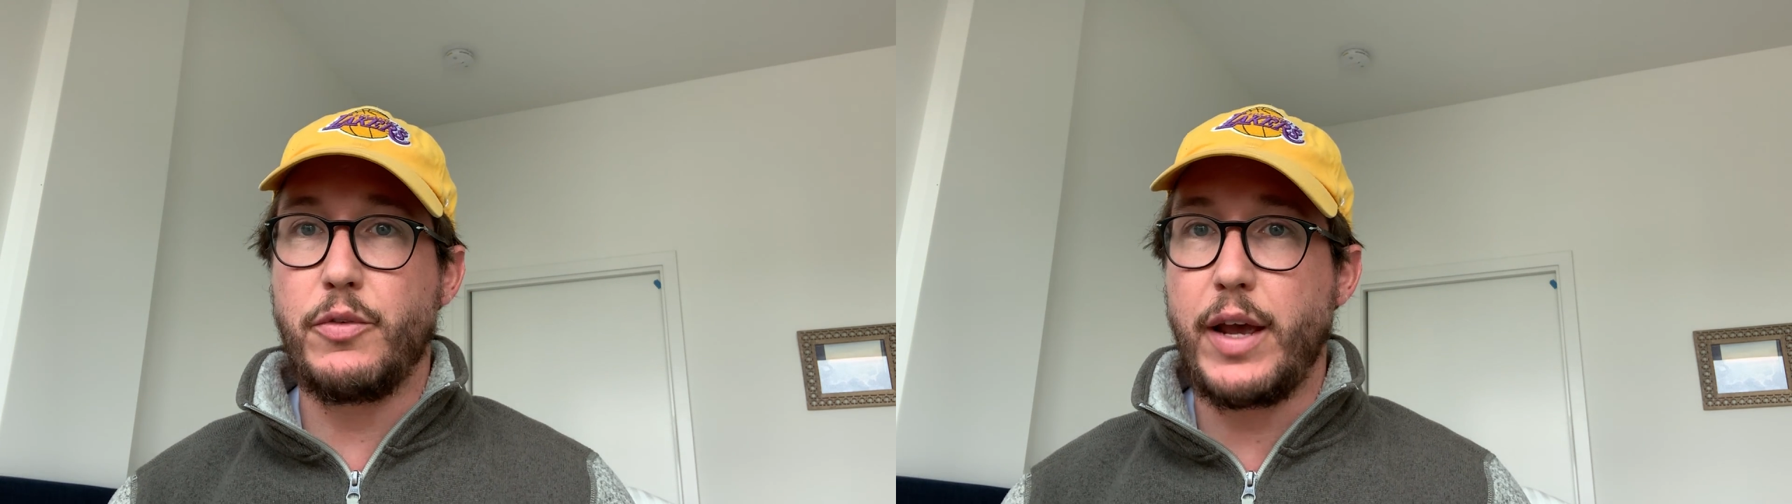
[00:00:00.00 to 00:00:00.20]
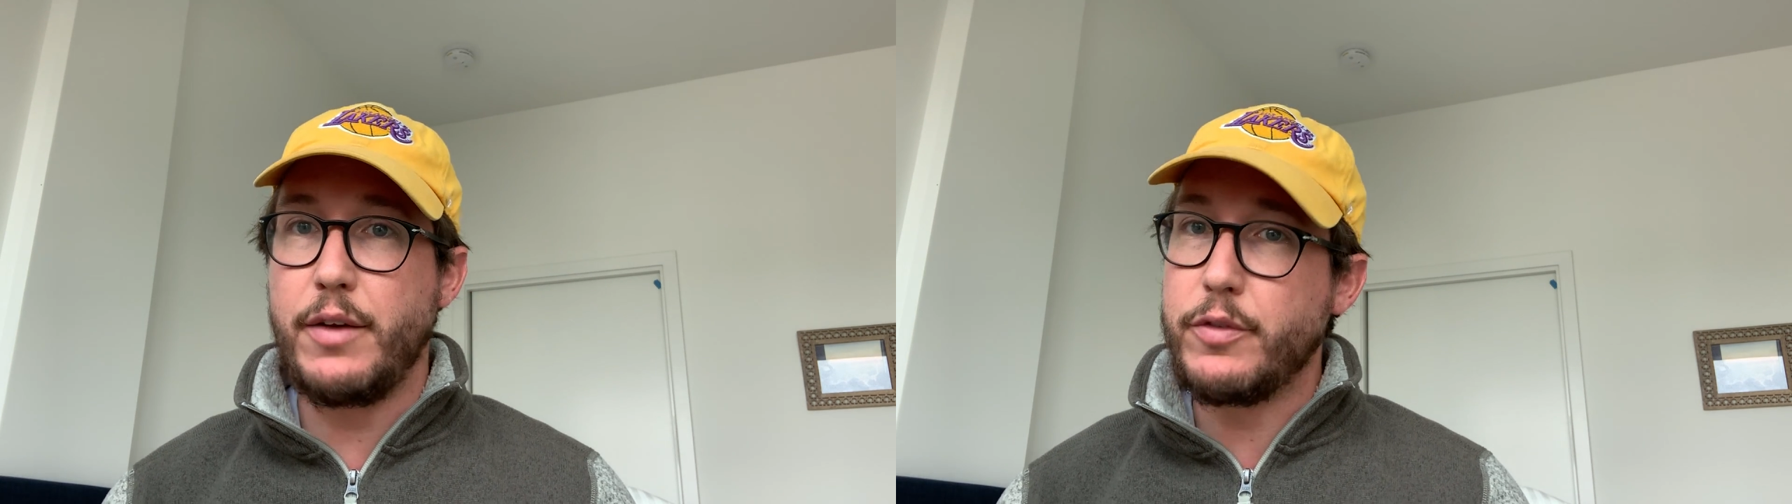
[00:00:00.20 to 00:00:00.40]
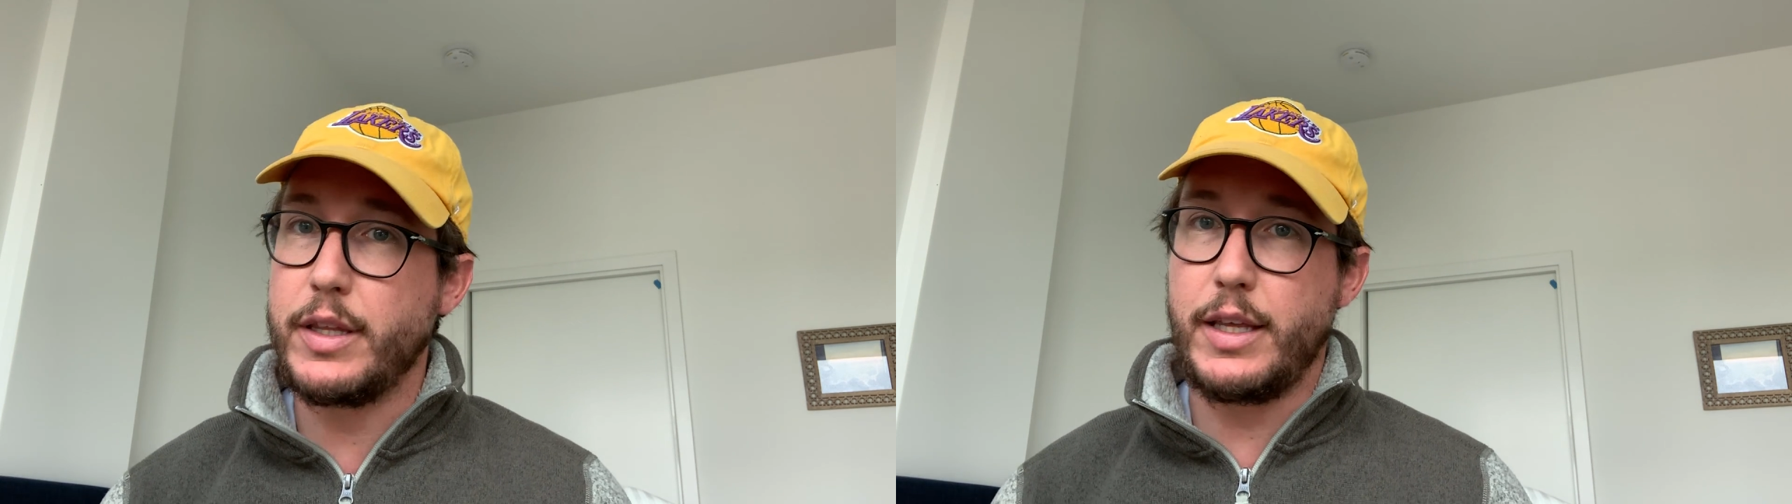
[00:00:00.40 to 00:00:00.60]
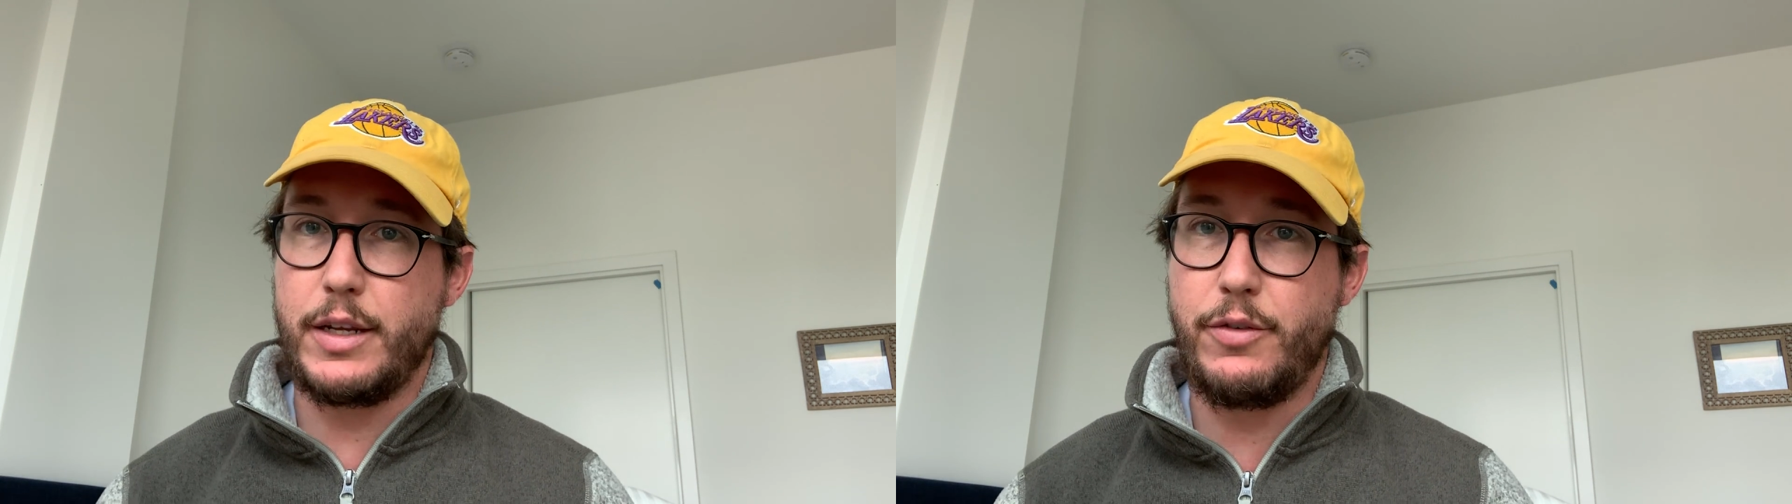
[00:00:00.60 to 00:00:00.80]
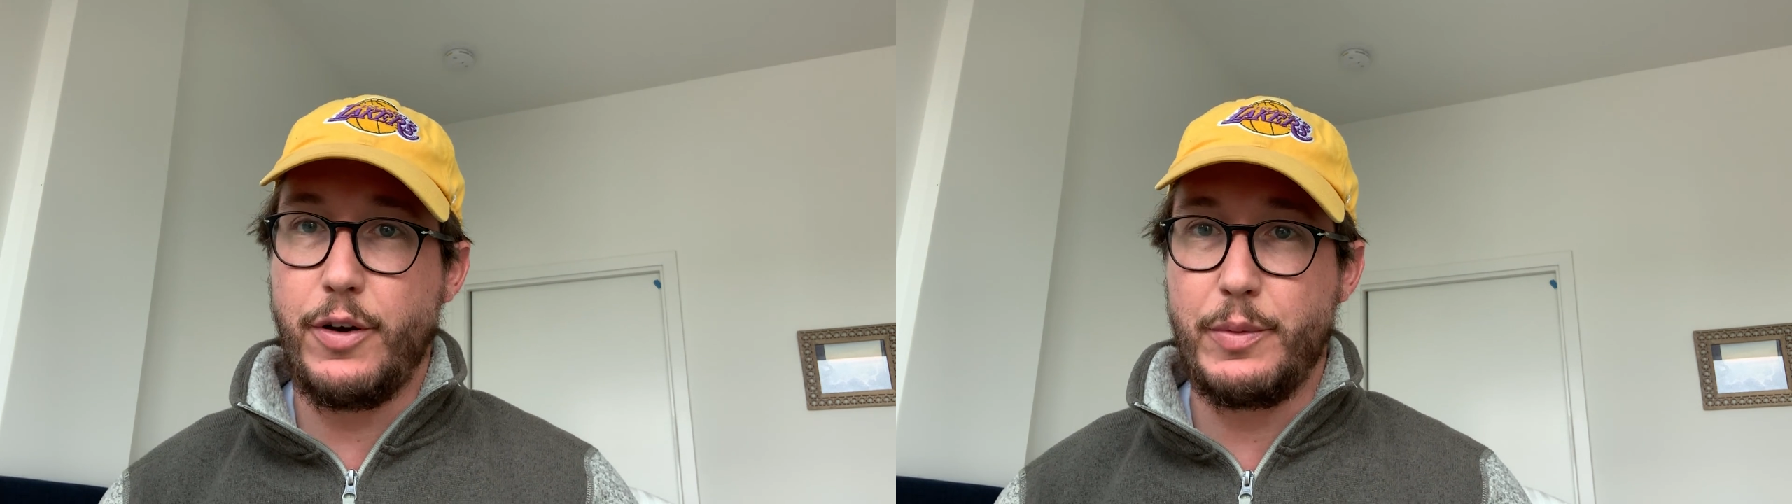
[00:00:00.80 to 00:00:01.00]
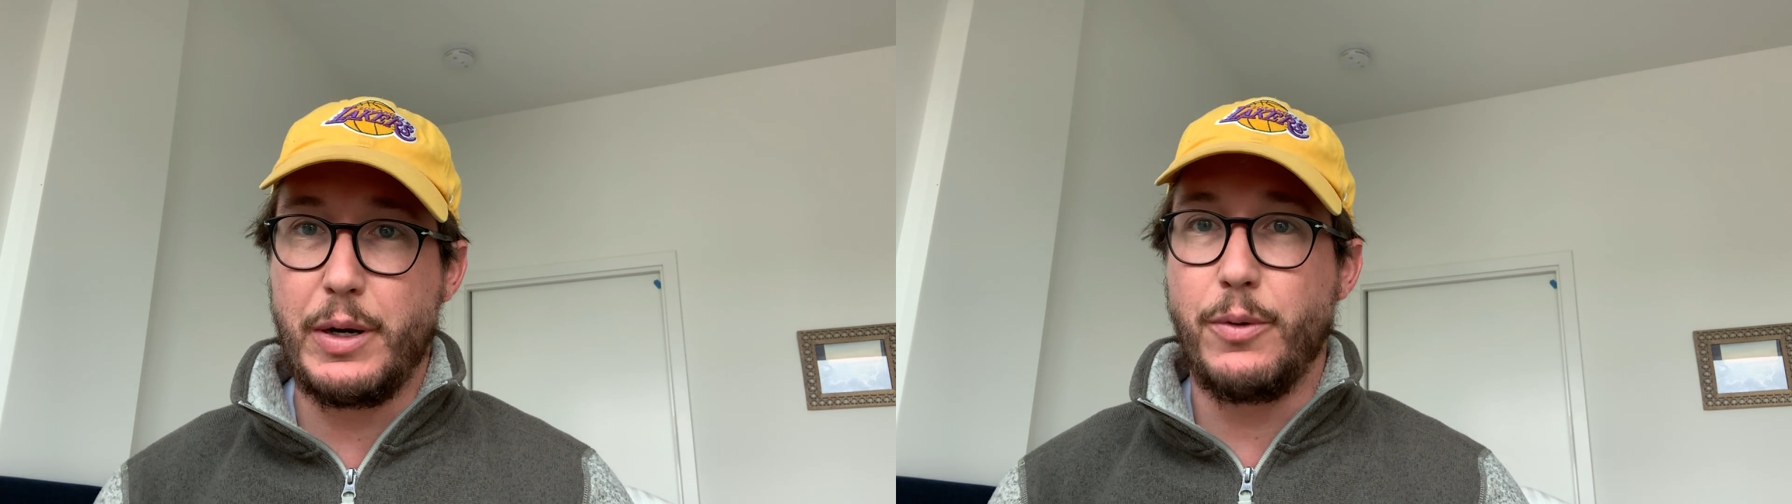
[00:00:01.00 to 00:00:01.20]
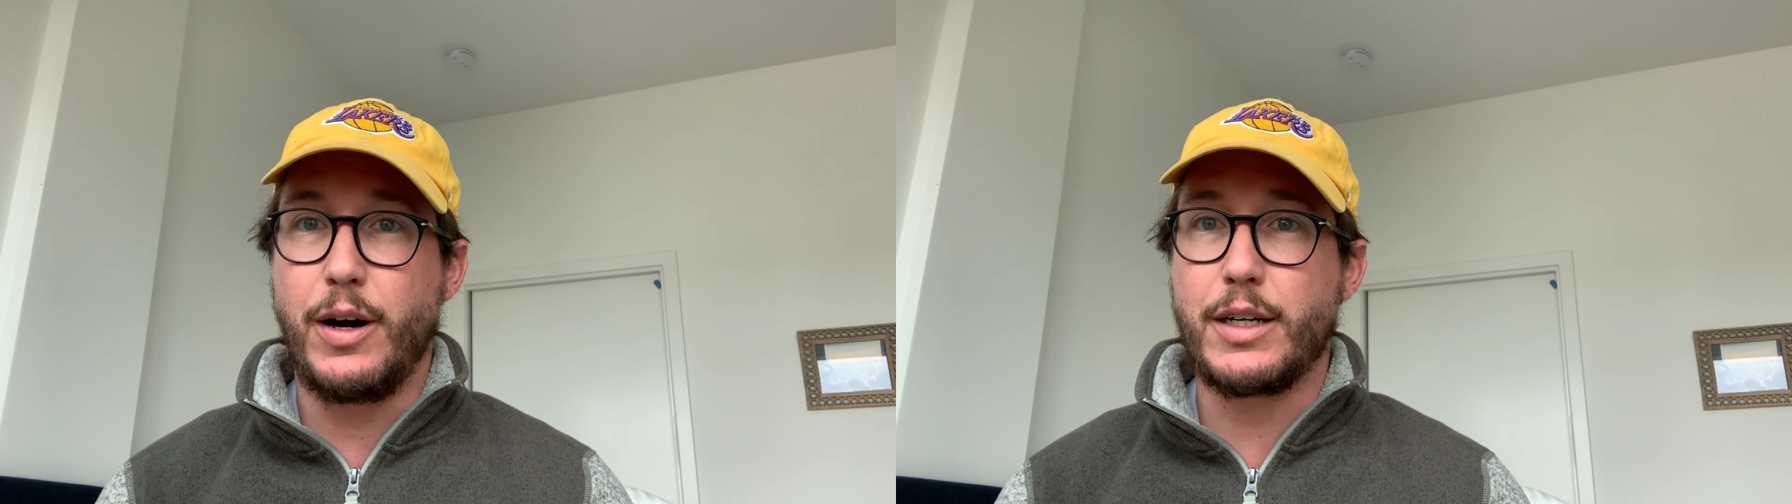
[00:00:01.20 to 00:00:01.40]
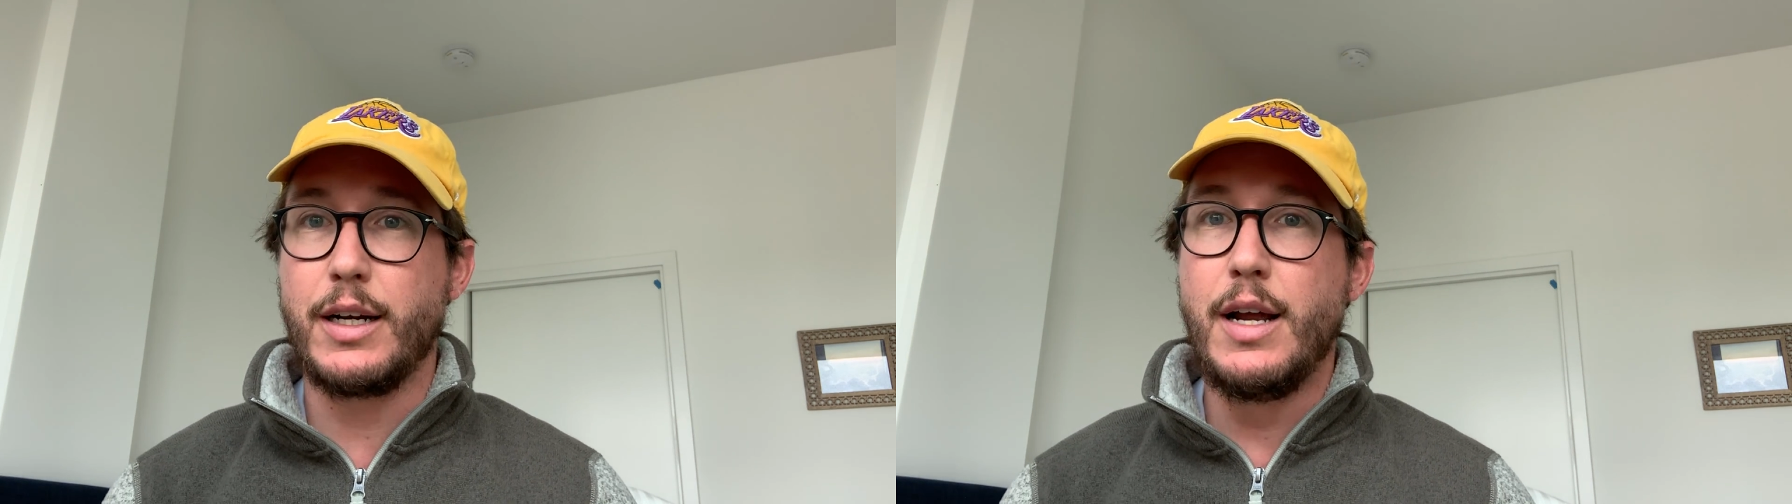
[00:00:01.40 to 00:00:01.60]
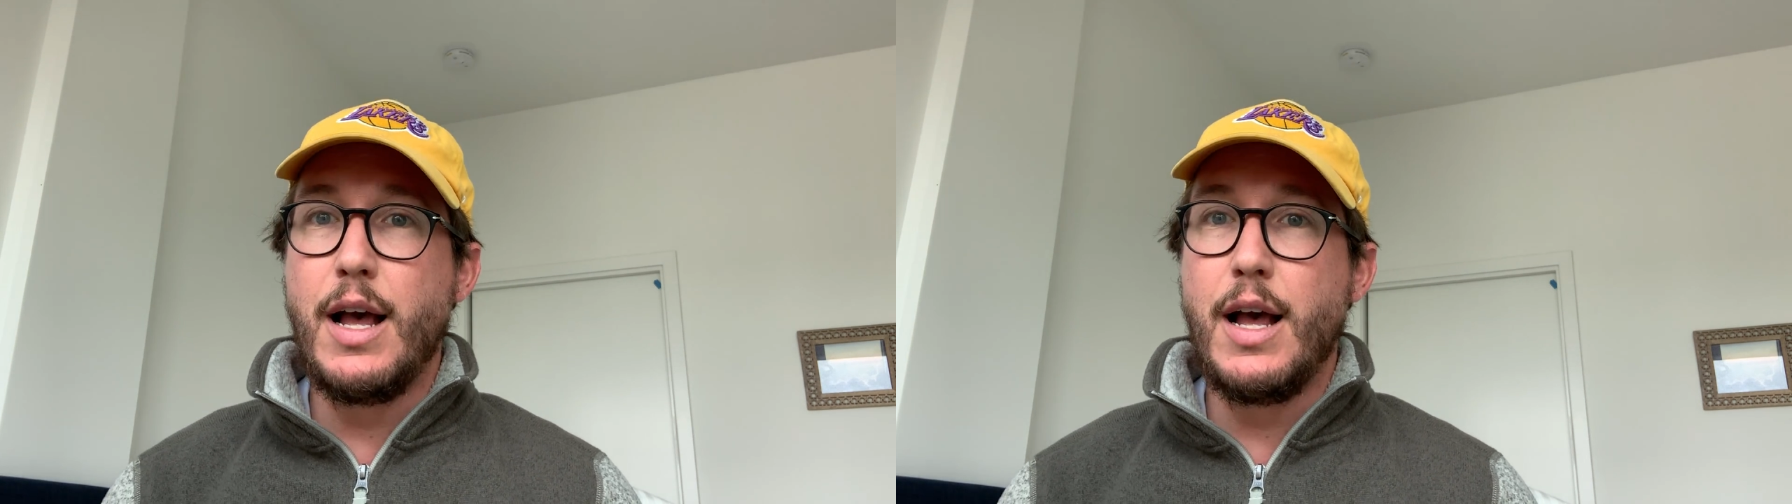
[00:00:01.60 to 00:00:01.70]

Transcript: everything from your water.